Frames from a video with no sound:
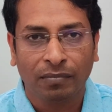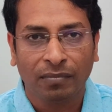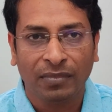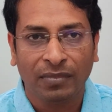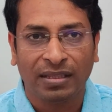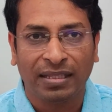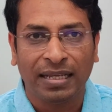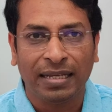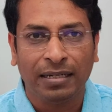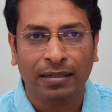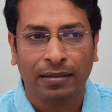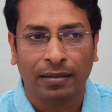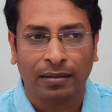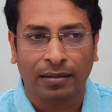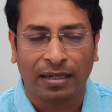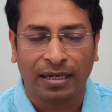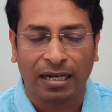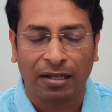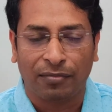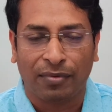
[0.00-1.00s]
then
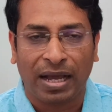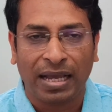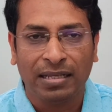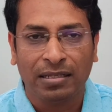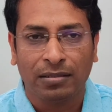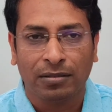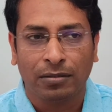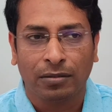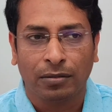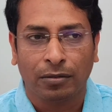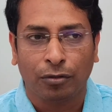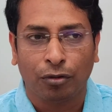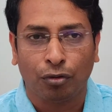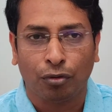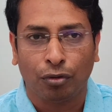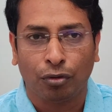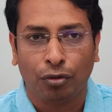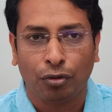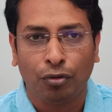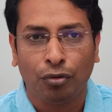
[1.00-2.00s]
the device
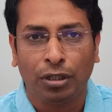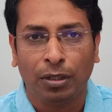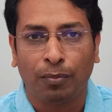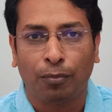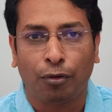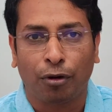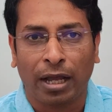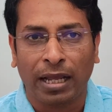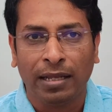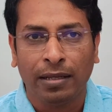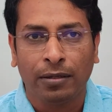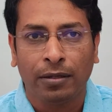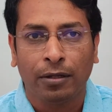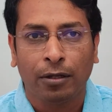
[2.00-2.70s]
you deploy,